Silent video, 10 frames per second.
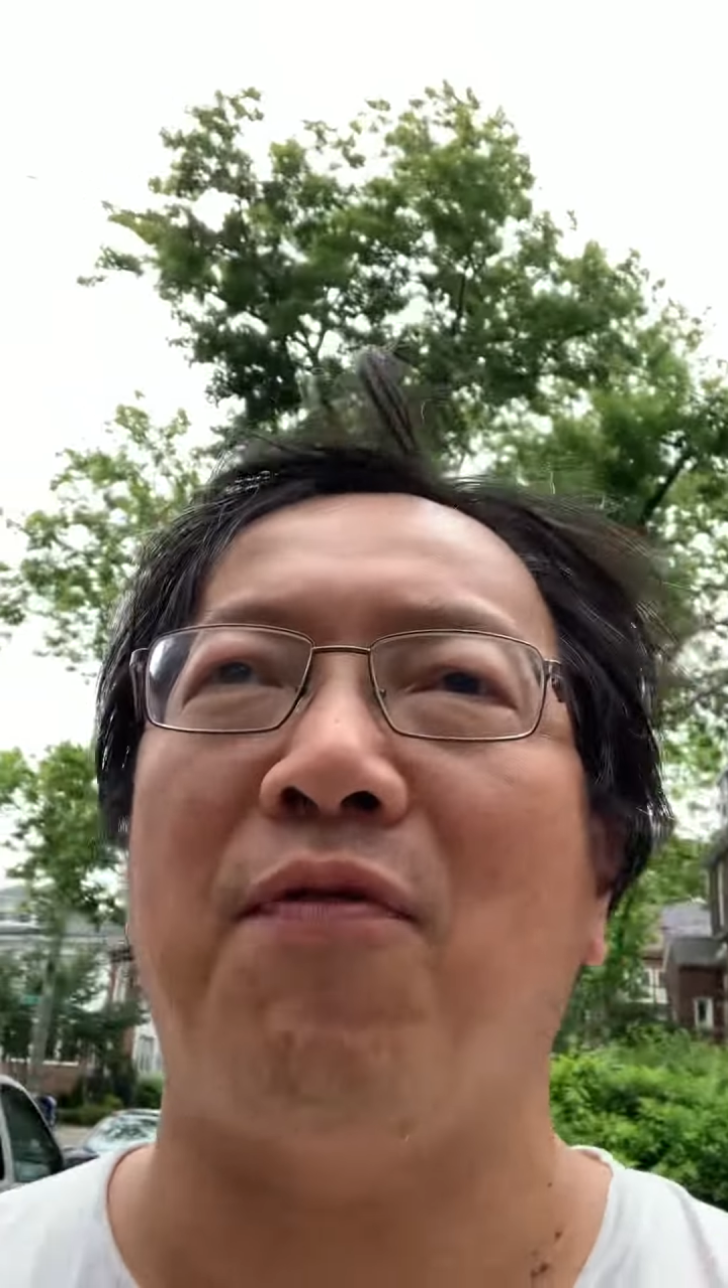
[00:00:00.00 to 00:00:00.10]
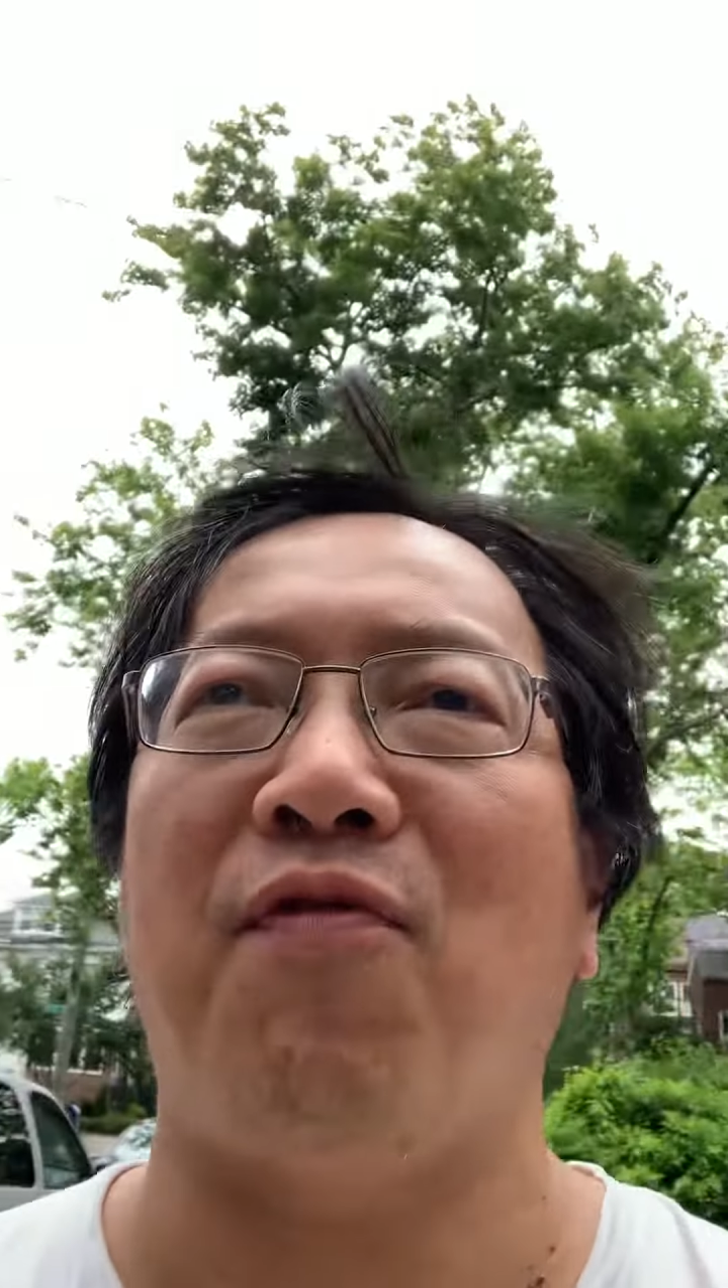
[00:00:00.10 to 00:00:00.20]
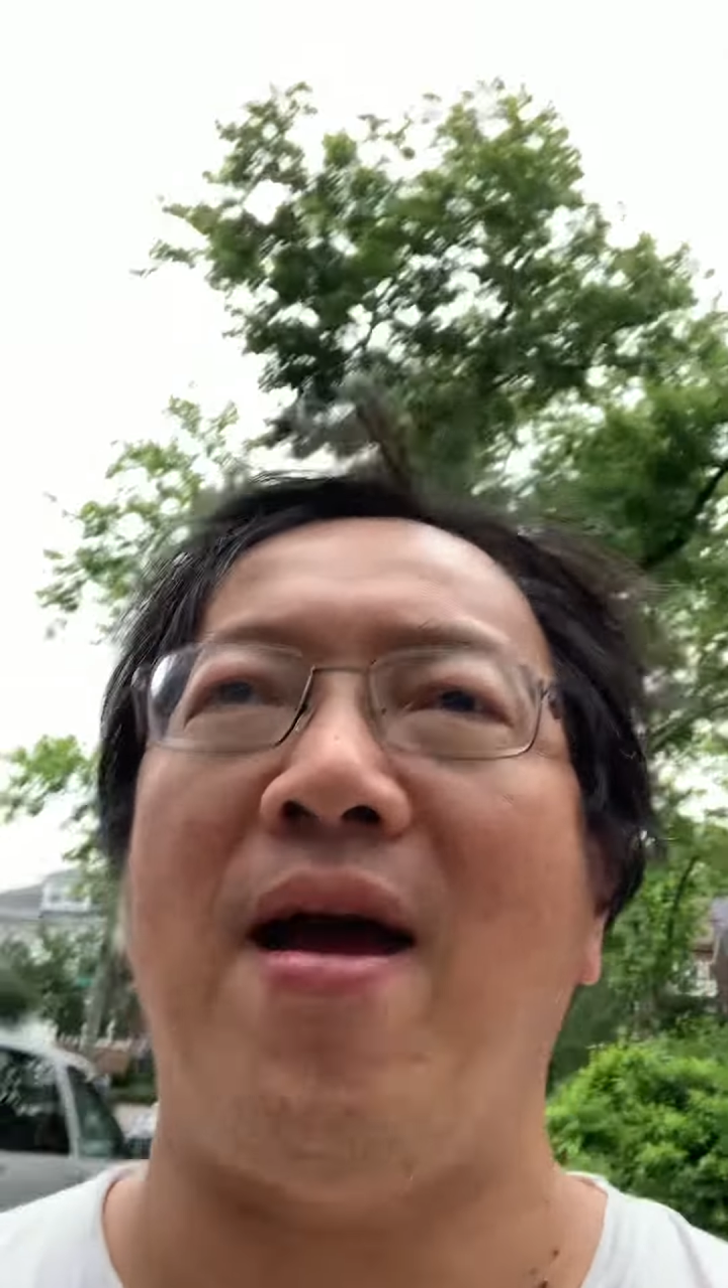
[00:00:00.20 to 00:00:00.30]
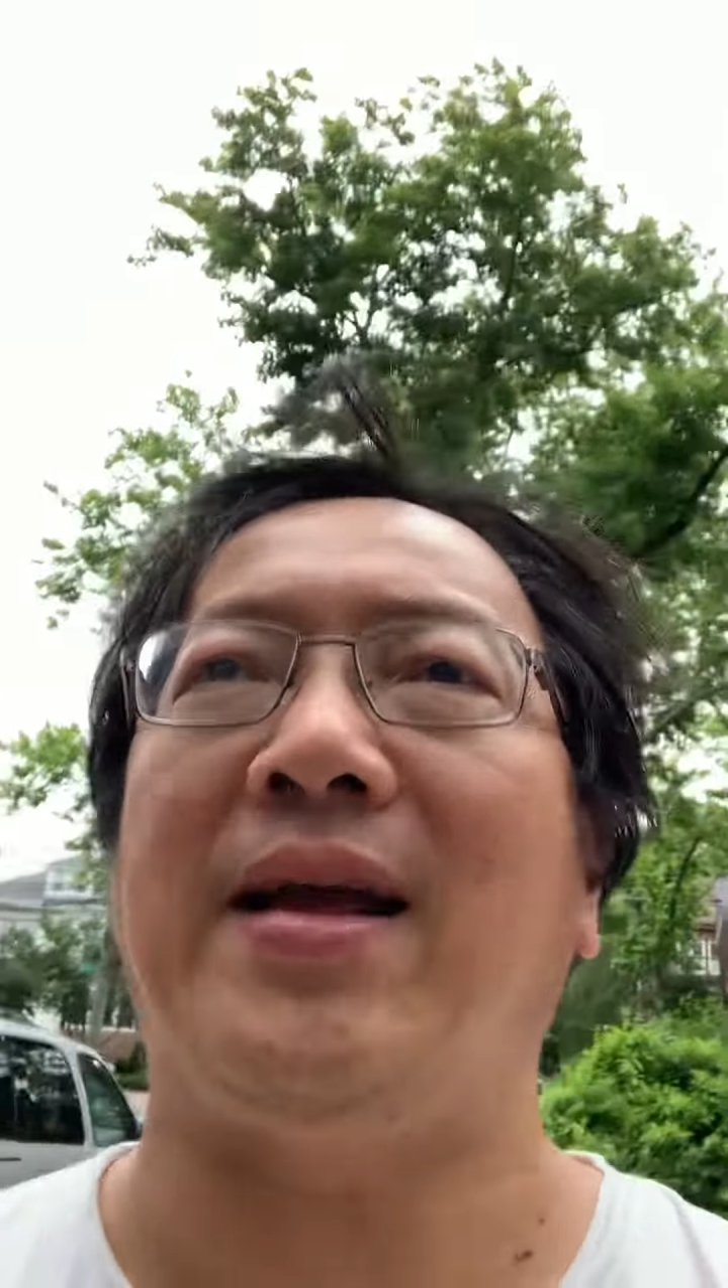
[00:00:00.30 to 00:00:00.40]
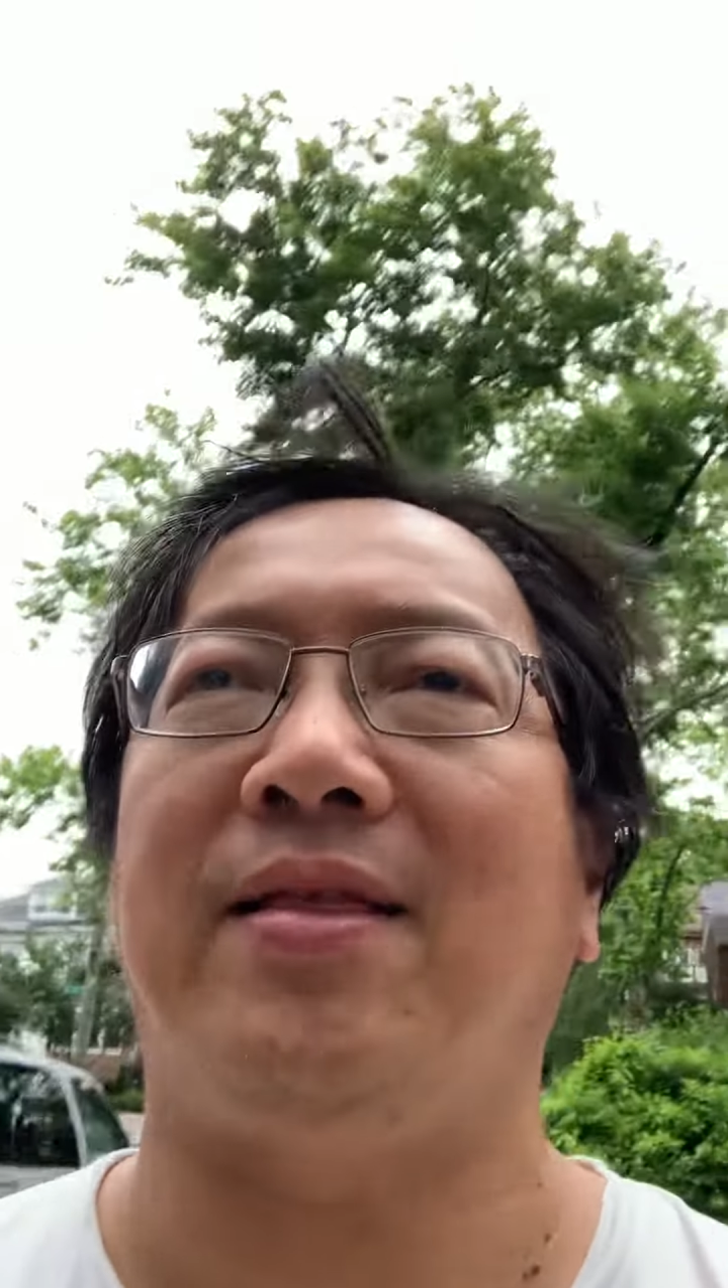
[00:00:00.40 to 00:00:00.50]
the
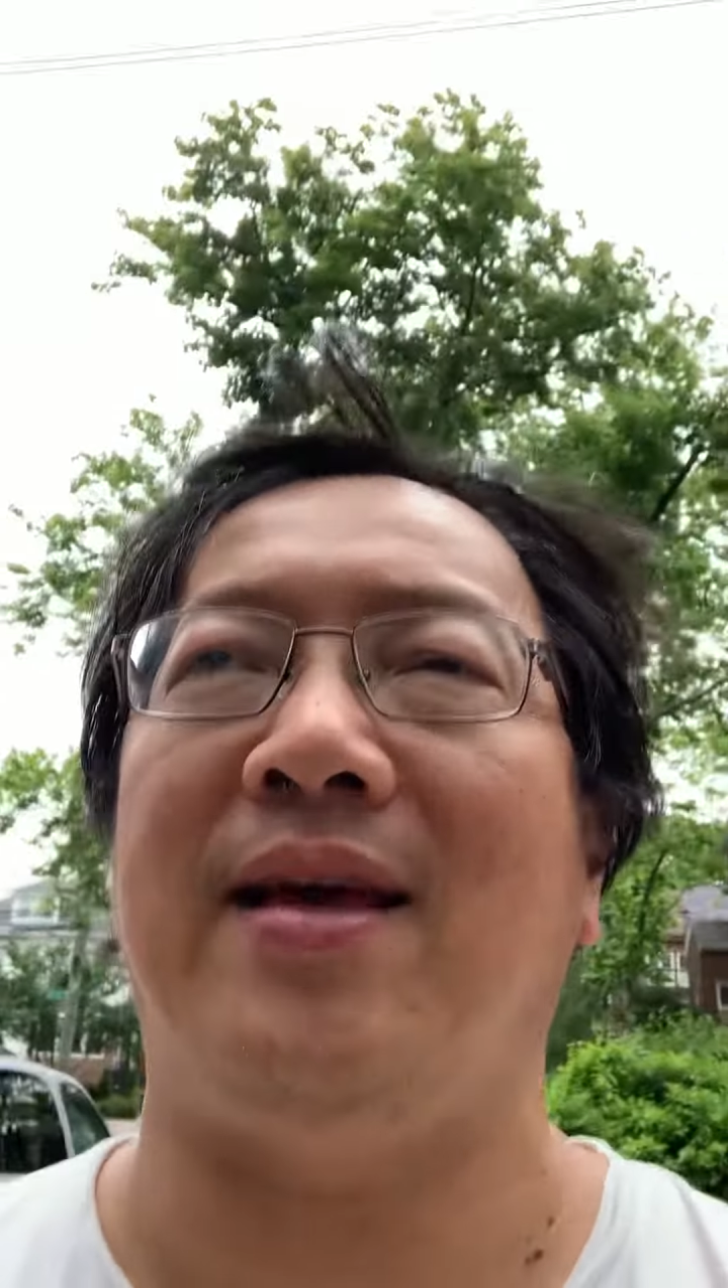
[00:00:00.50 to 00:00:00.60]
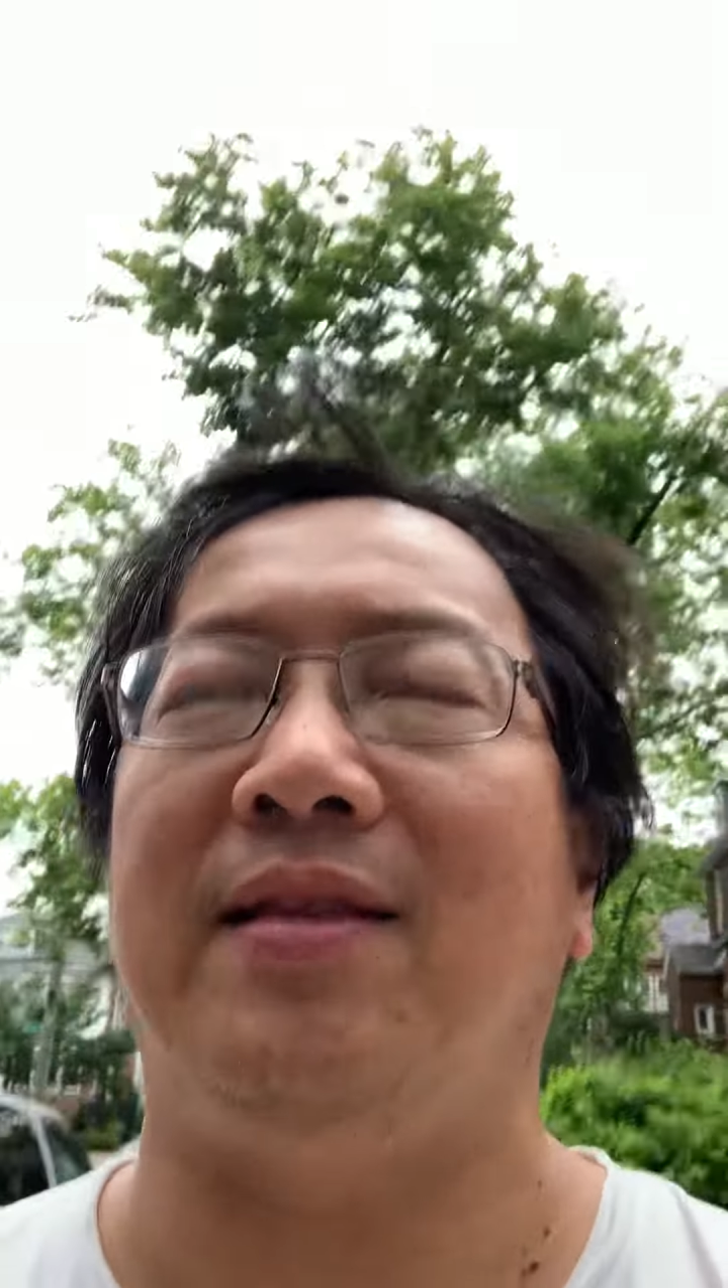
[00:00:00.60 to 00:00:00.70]
fact